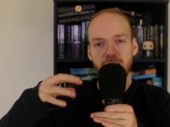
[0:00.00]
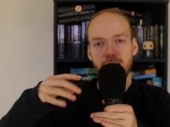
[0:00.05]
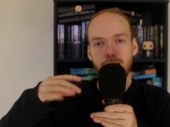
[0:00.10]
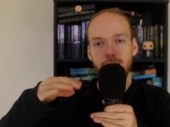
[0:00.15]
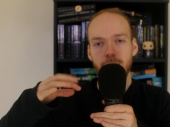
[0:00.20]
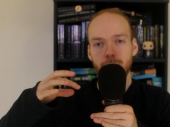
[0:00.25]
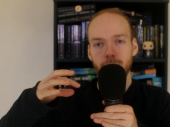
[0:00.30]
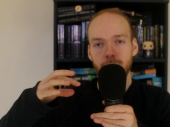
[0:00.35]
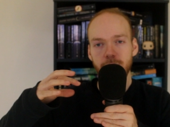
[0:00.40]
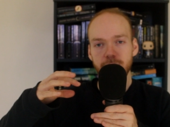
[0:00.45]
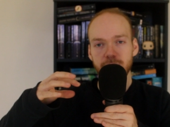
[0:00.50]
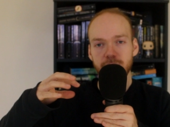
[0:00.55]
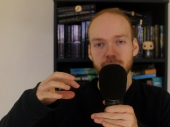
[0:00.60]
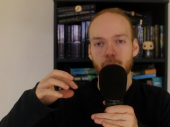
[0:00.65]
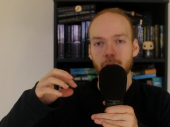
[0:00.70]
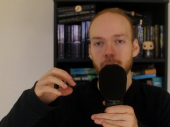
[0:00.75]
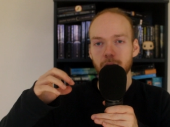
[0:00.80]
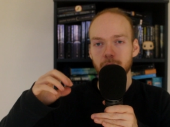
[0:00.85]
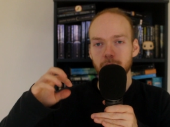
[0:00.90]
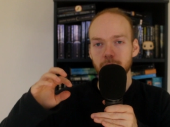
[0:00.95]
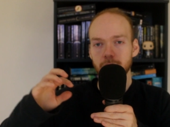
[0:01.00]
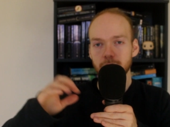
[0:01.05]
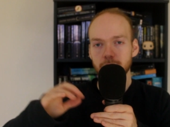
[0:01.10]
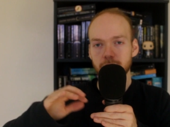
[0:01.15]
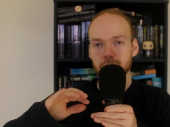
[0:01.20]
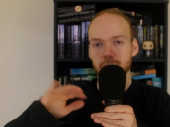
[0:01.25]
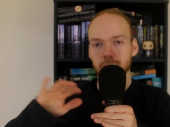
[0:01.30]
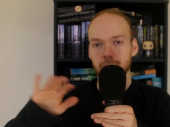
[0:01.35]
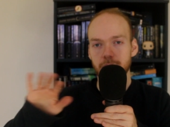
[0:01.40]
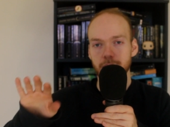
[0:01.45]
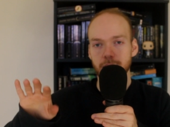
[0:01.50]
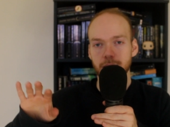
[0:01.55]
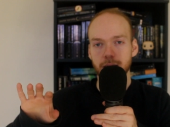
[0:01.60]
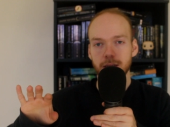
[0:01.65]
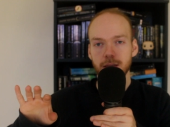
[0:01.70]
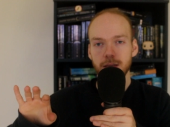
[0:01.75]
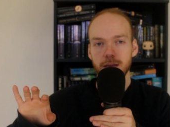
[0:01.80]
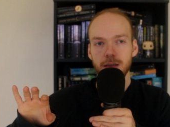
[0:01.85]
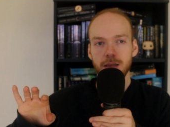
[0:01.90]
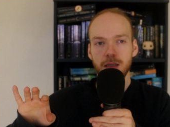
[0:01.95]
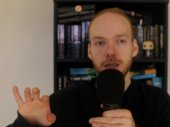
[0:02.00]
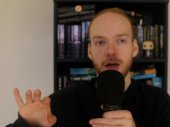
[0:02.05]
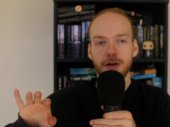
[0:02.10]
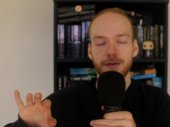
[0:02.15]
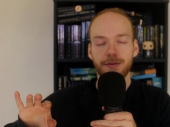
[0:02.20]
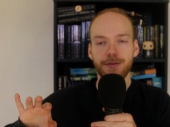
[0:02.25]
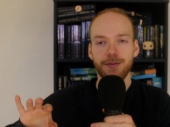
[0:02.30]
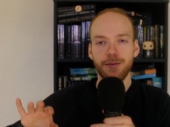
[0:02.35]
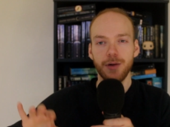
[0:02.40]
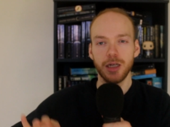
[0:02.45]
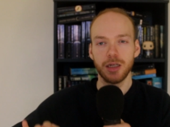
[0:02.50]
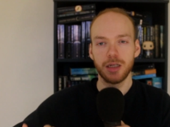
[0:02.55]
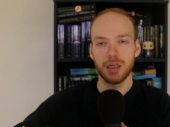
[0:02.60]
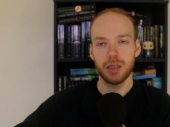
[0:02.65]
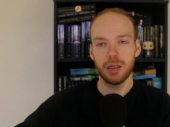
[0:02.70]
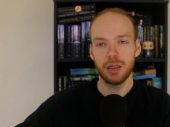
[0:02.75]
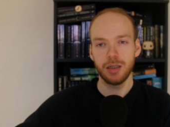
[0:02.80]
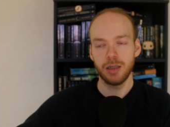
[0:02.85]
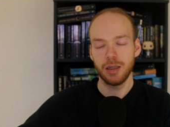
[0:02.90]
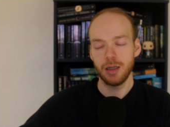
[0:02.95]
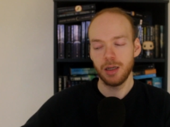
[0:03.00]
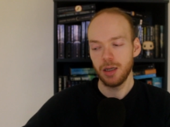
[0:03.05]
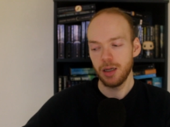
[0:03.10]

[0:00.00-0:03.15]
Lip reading: eerie silence and stuff, which